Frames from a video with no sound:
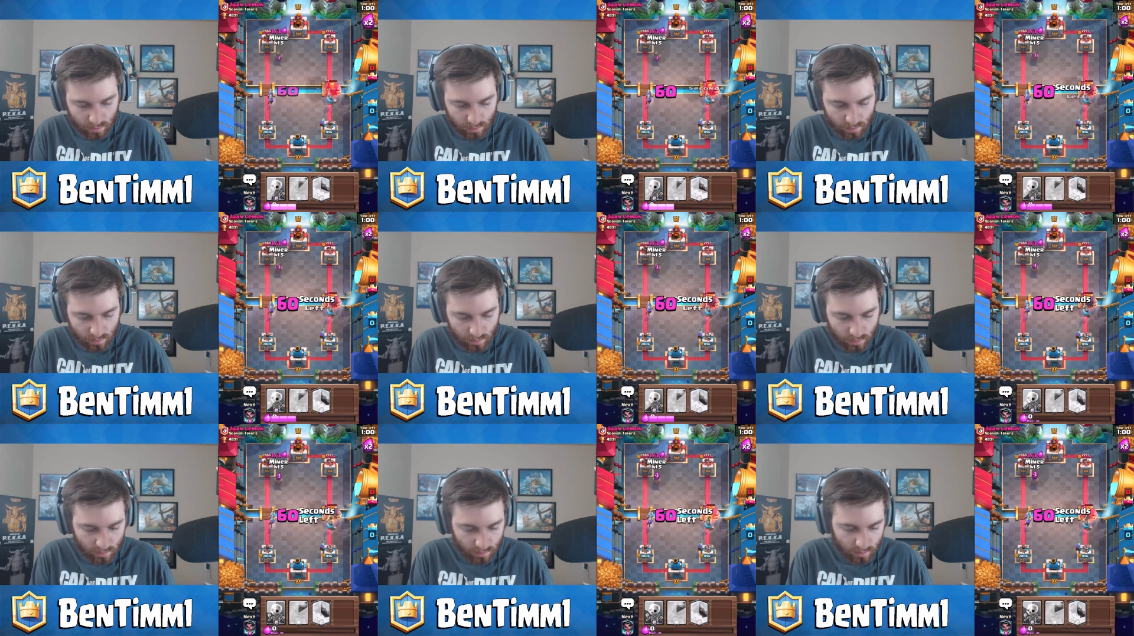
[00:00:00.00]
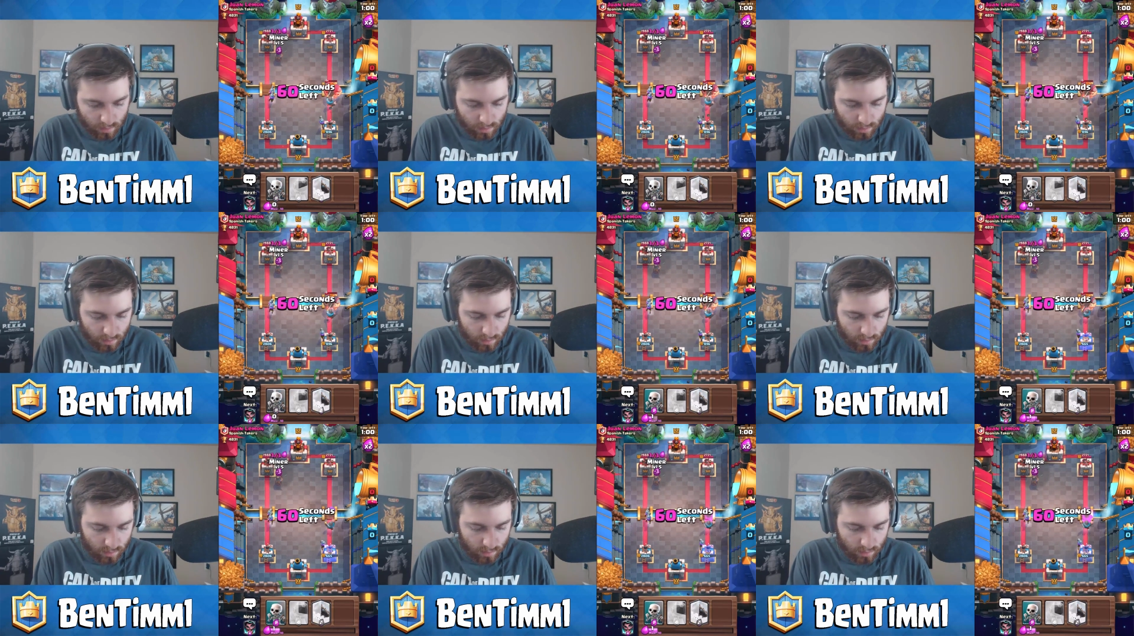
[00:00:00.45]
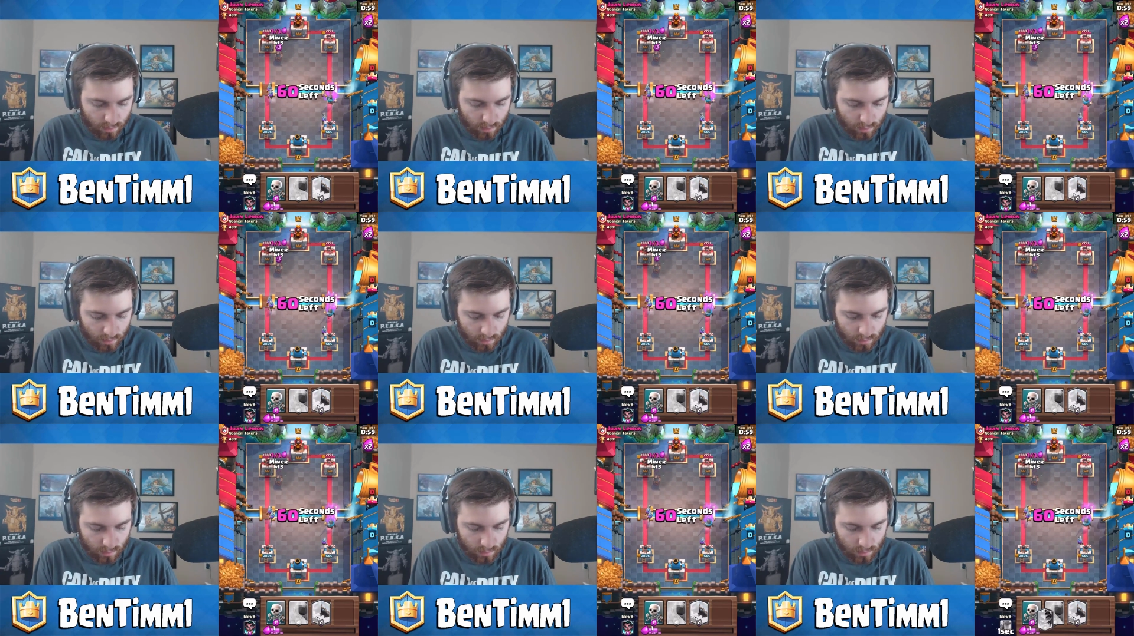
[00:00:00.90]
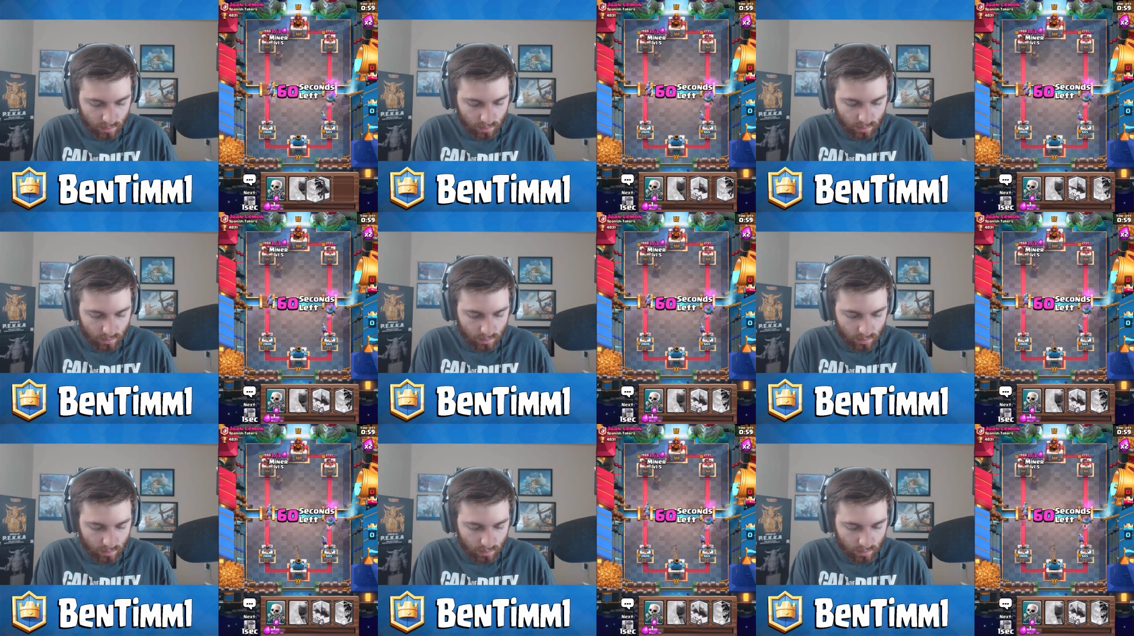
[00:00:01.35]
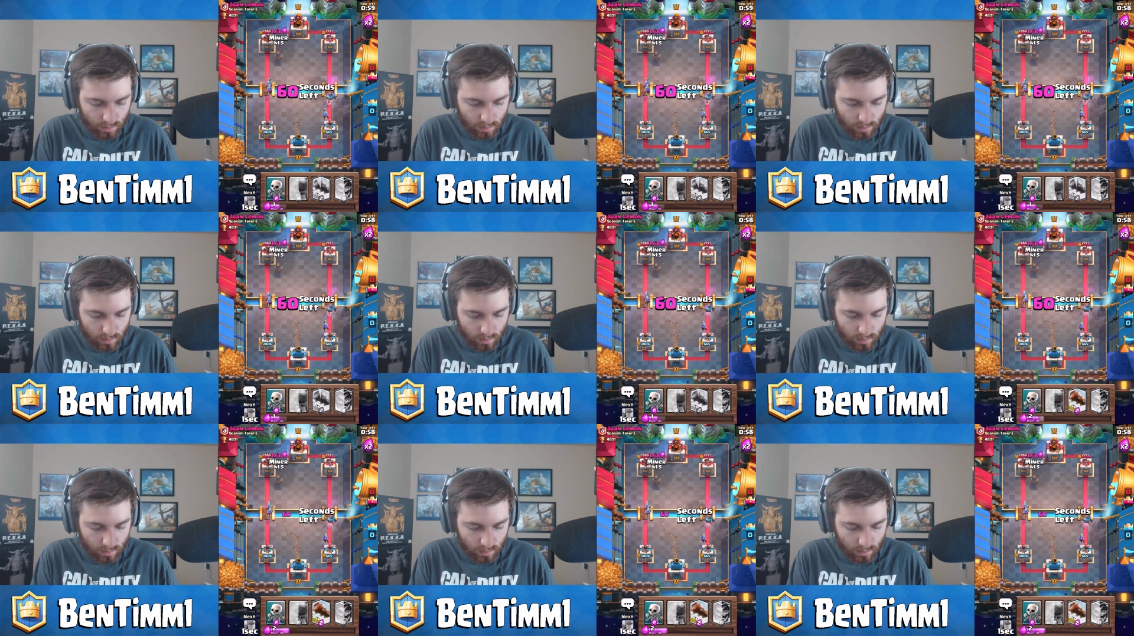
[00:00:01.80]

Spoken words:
Nothing is said.